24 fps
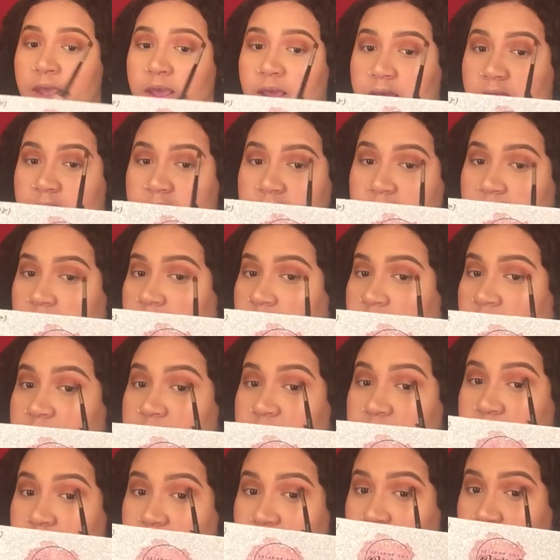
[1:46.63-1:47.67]
And again, I'm
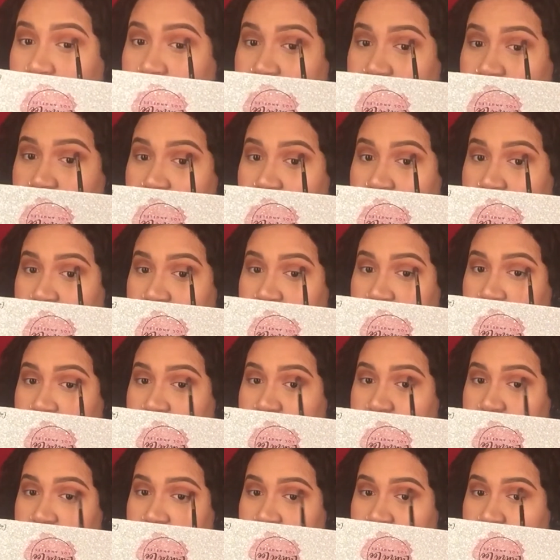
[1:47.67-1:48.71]
just going to put this in the
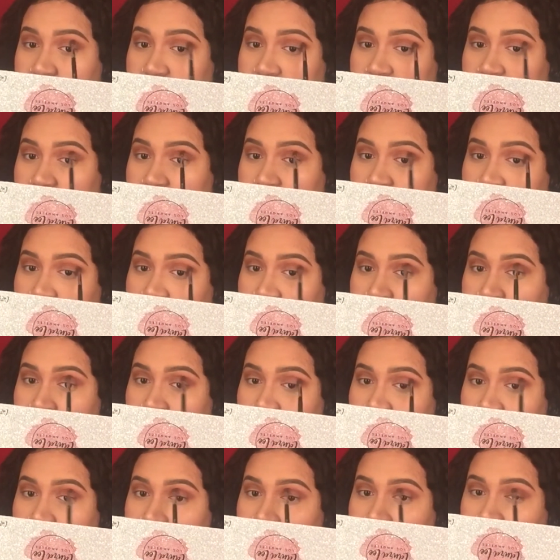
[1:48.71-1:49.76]
crease
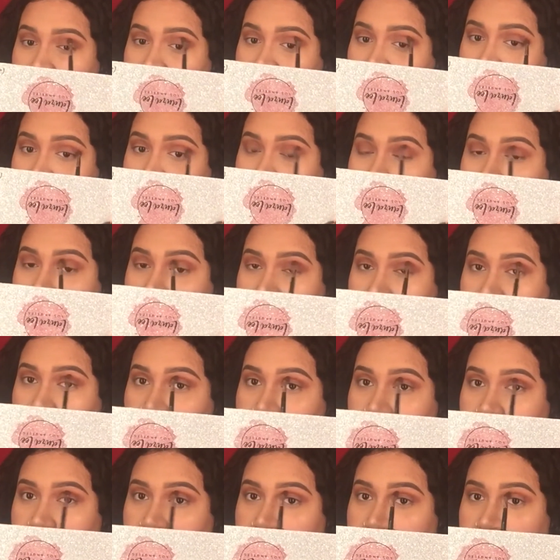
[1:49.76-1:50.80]
to
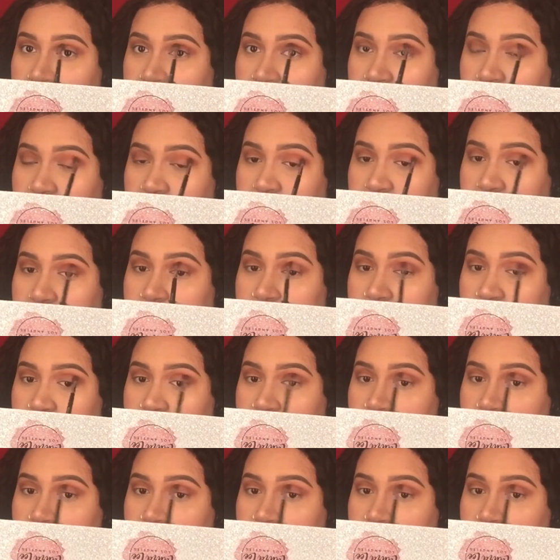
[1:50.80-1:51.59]
darken it up a little